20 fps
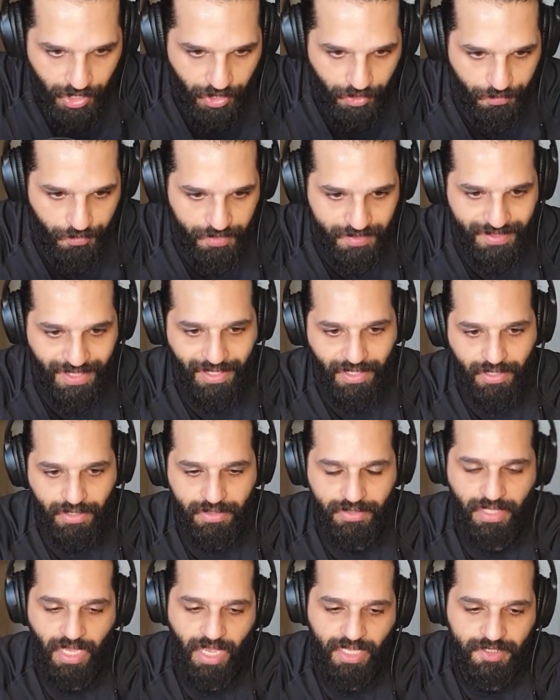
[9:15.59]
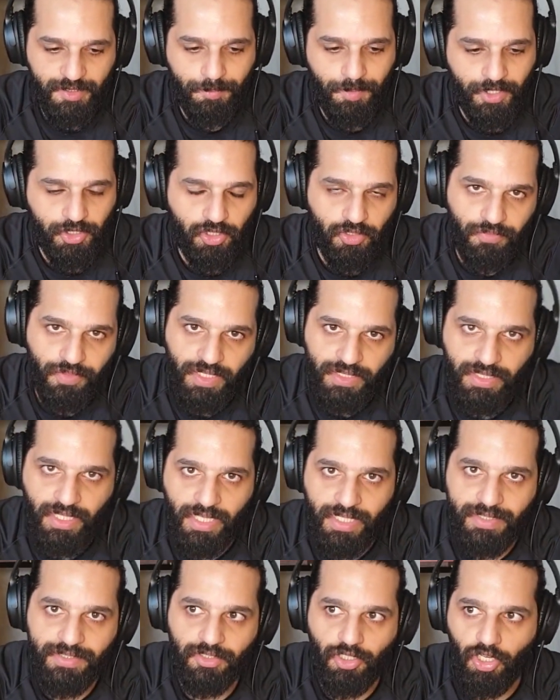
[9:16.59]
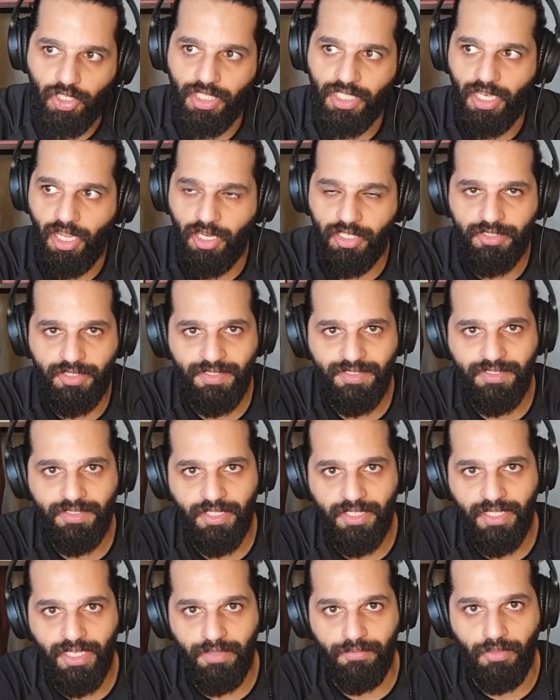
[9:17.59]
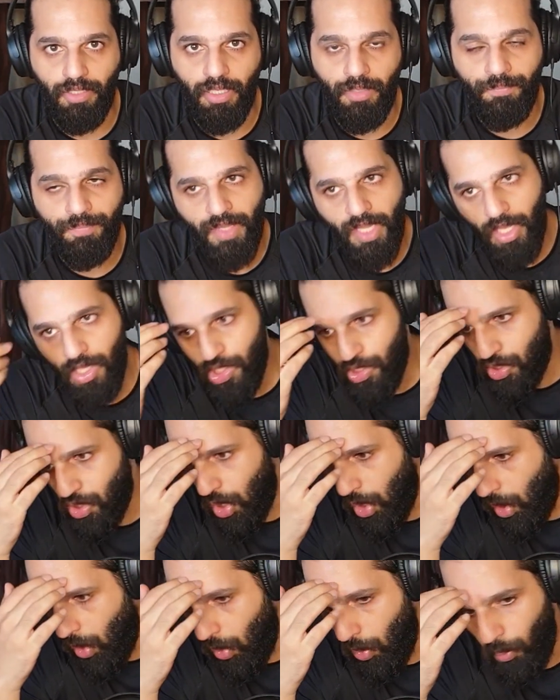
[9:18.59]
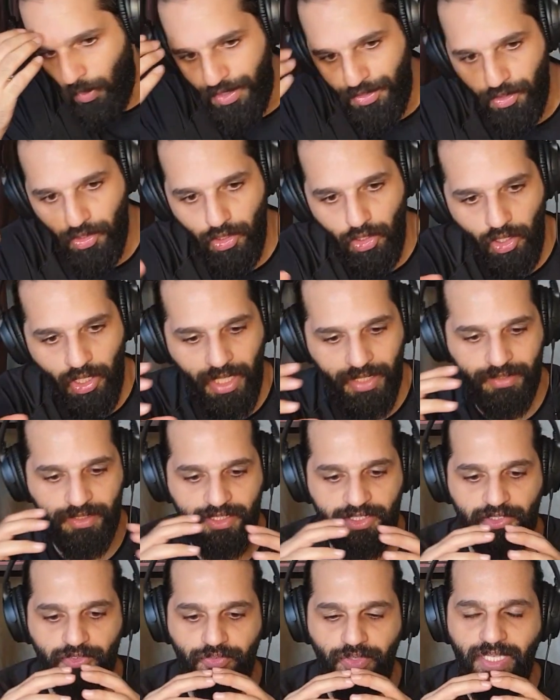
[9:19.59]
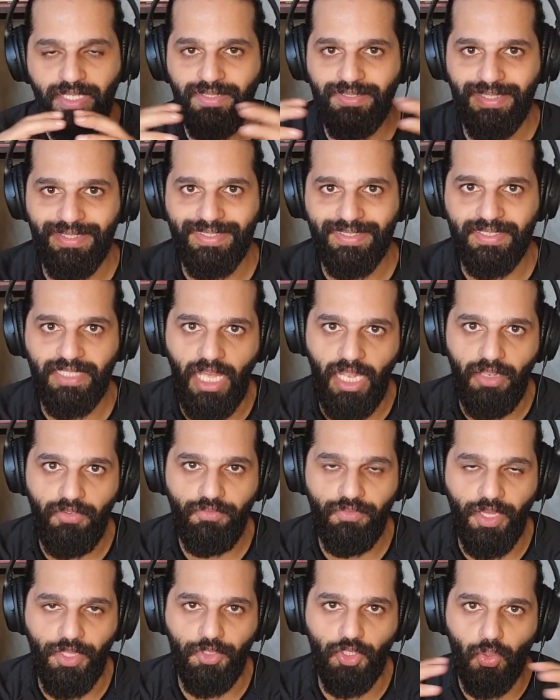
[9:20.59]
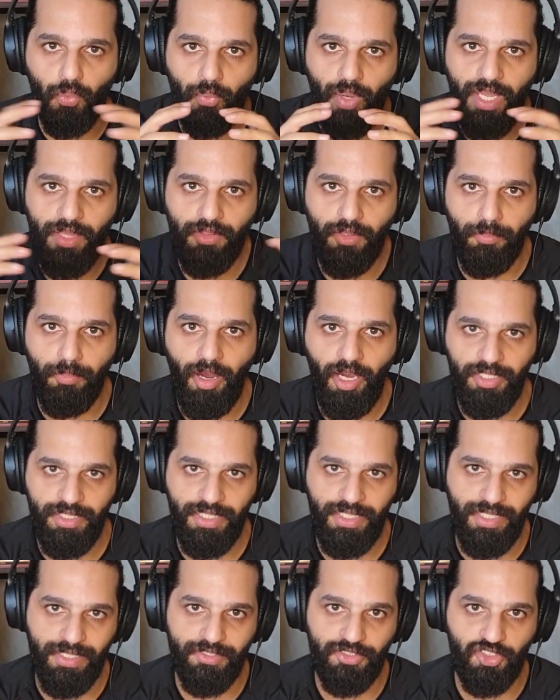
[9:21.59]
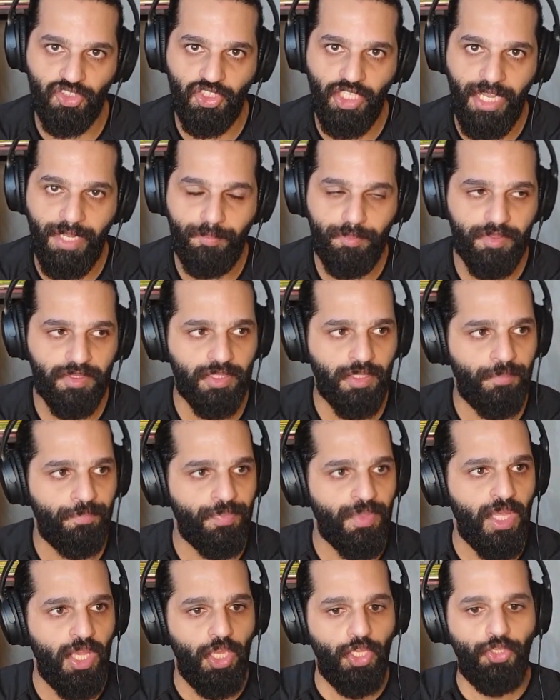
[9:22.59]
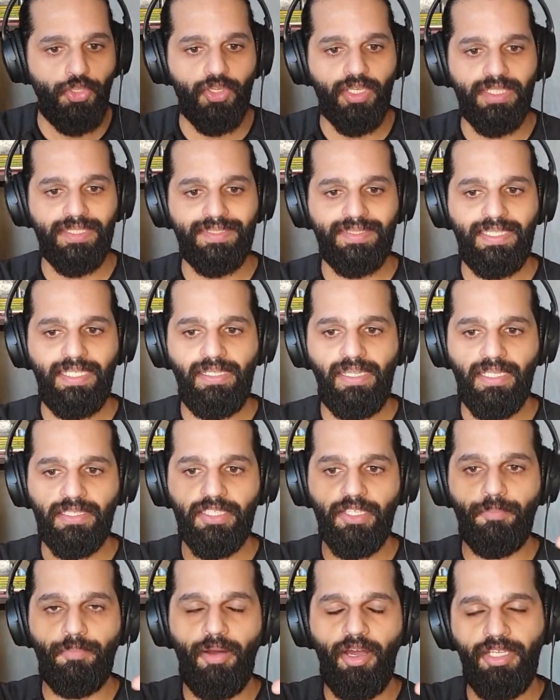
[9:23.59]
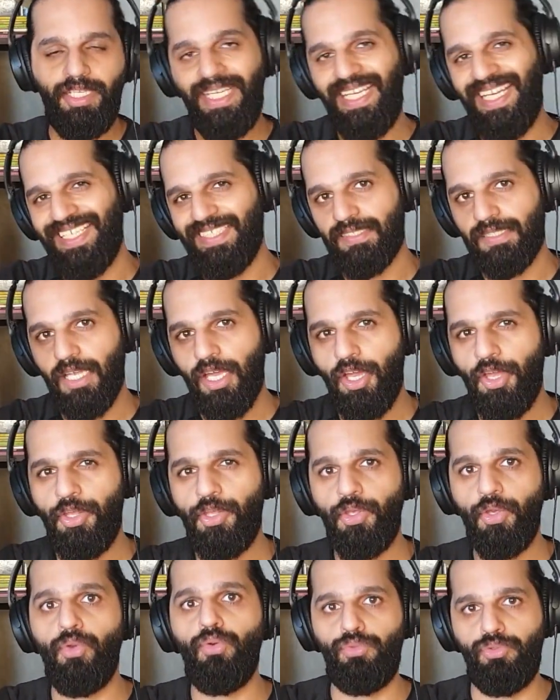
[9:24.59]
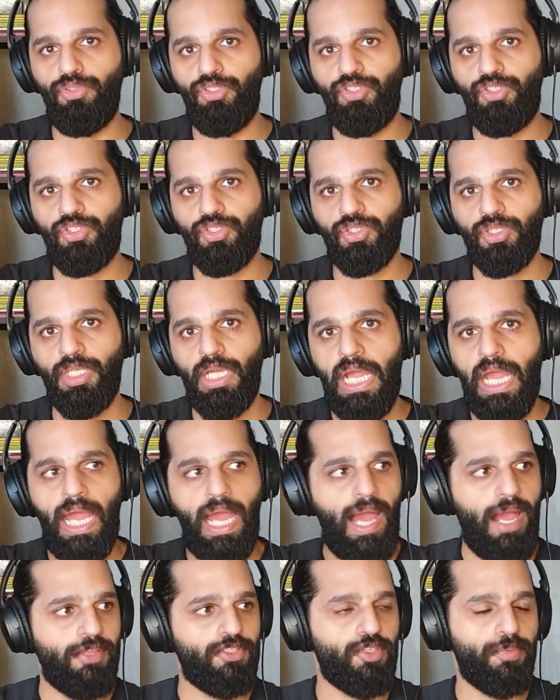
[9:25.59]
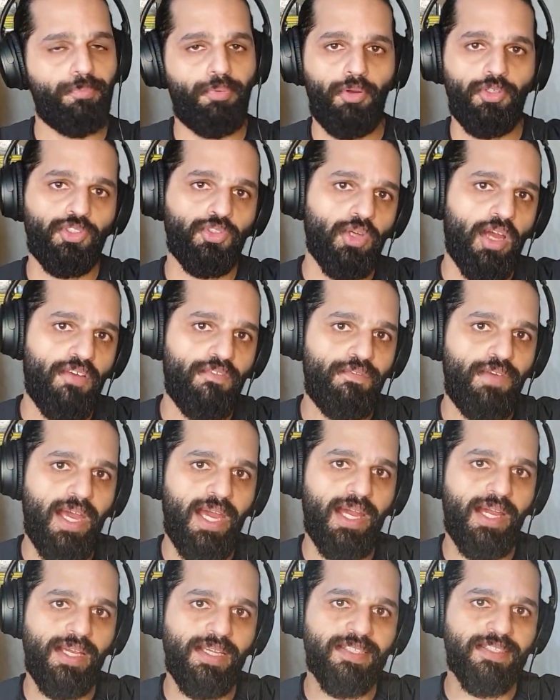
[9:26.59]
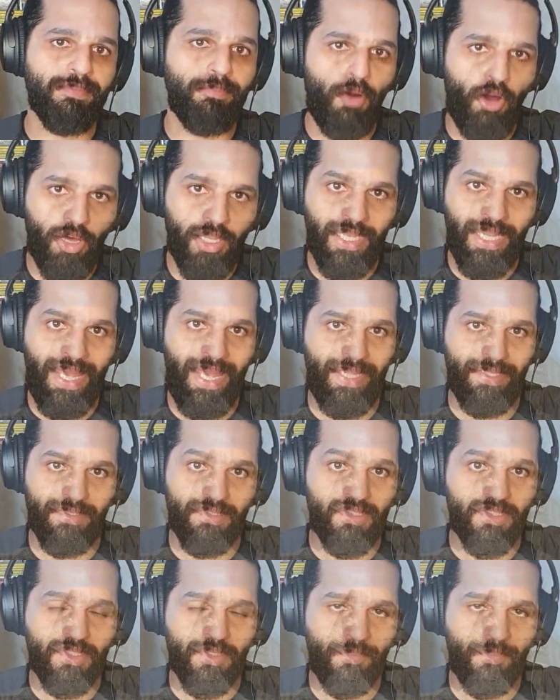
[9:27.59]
The second aspect of it is on an artistic level. So when you look at the Sphinx itself and the way the body is shaped, you can see that the body is huge as opposed to a very small head.